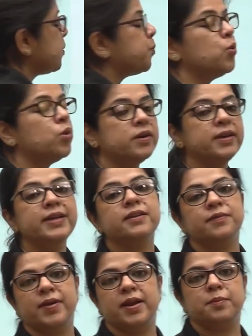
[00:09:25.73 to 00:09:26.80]
poorly
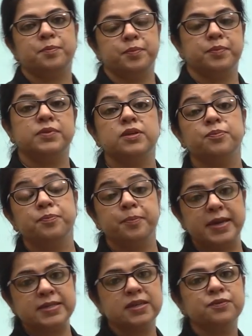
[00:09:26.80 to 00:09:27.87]
developed. The
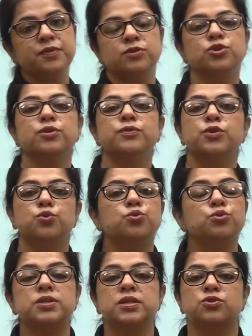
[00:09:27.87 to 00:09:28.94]
basic function of the
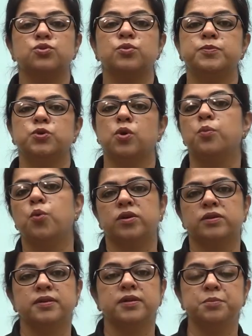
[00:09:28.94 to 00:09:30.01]
roots is to absorb
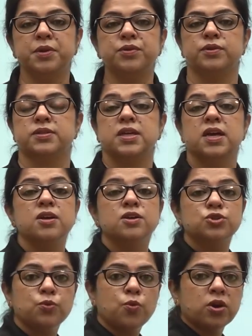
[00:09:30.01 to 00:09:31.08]
water and minerals.
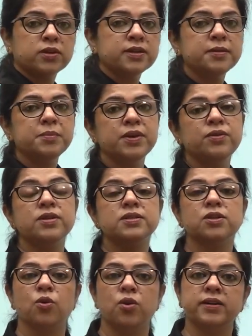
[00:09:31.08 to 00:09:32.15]
So, water and minerals
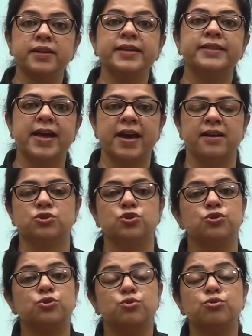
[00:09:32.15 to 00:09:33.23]
are already there. So,
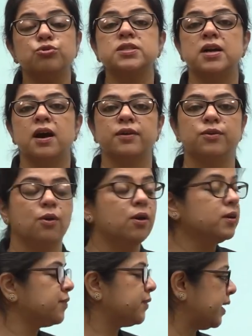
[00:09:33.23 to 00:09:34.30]
the roots are
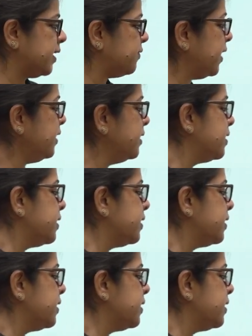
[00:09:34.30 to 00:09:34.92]
not very well